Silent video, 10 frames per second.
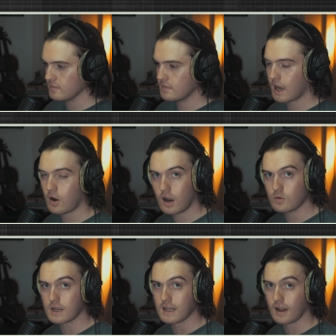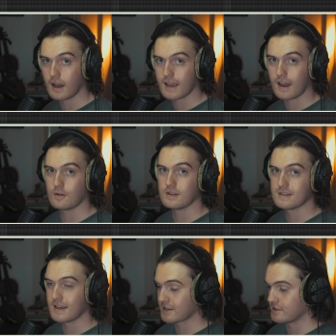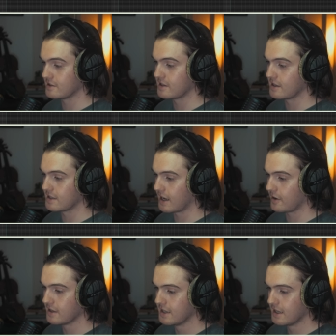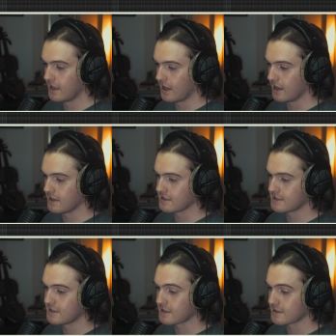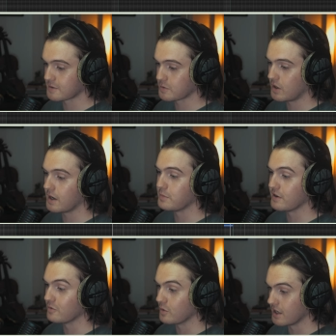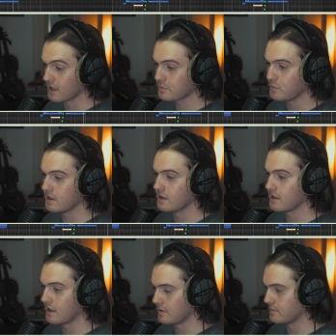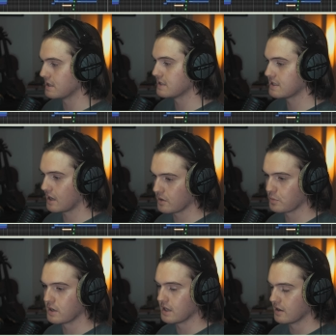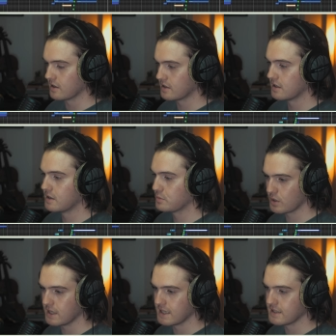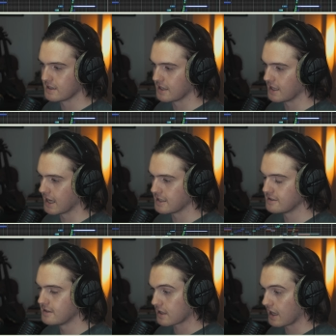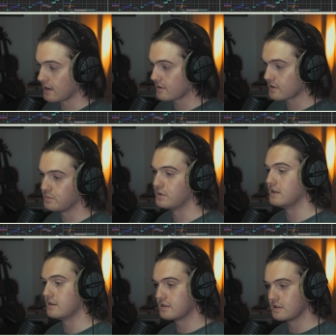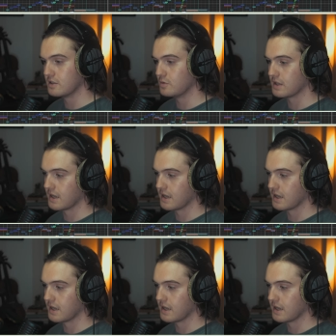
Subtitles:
Now, I really like how this section turned out. It took quite a bit of work, but it's sounding pretty good, pretty decent in the end. Again, could do with a